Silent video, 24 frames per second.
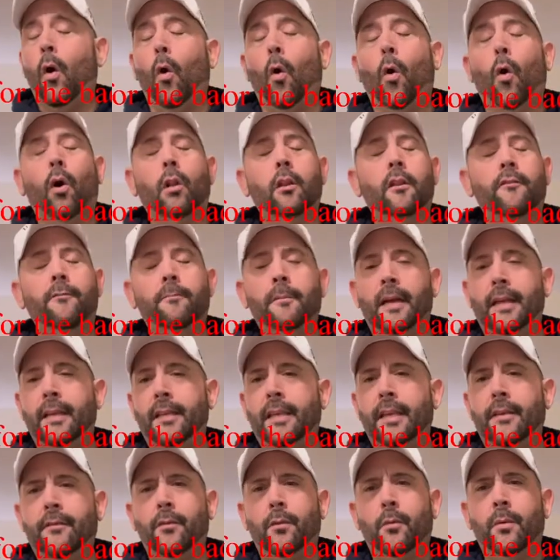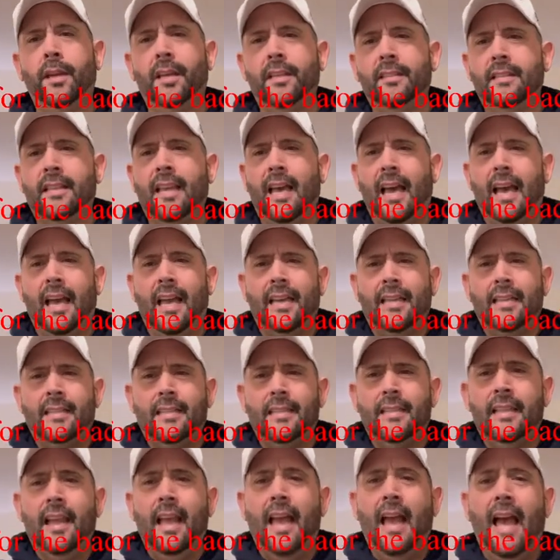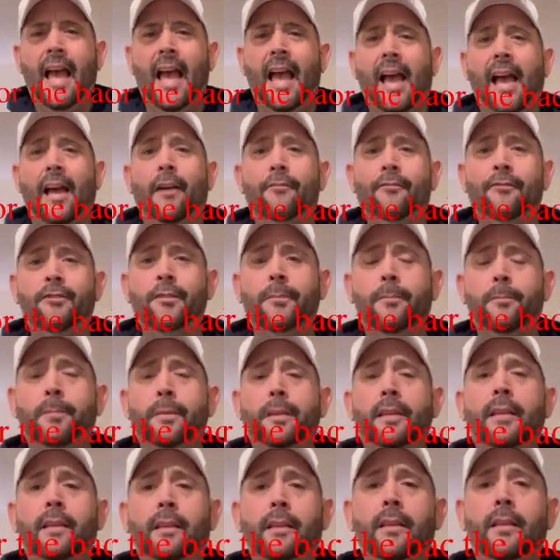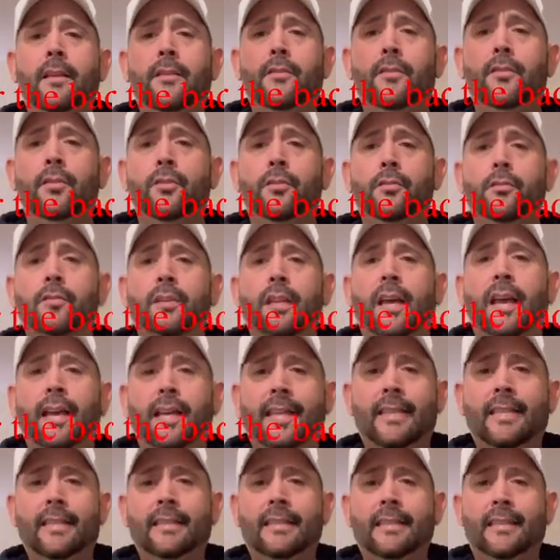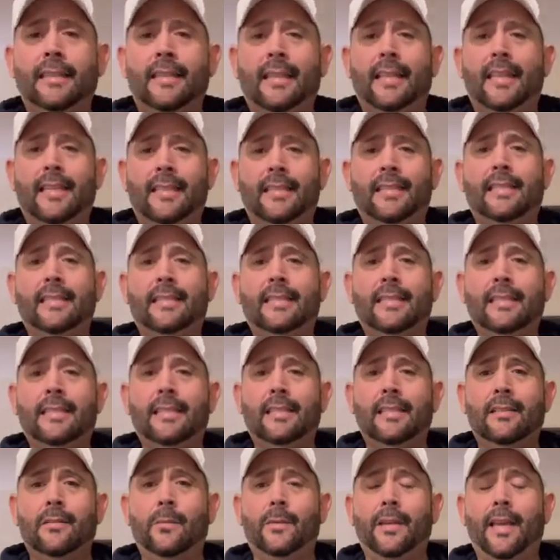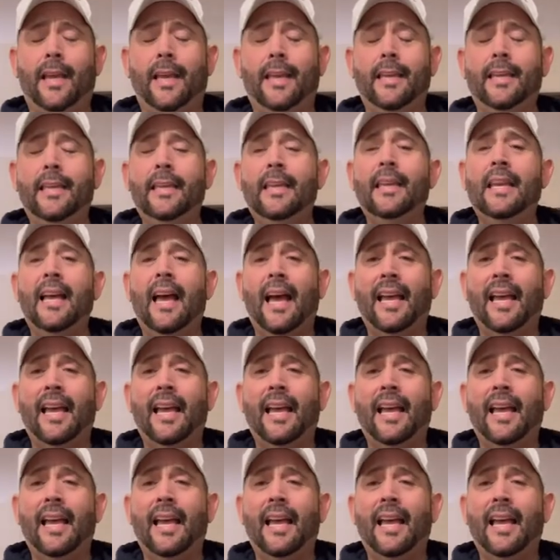All of my giveaways, guys, have to be in the United States okay?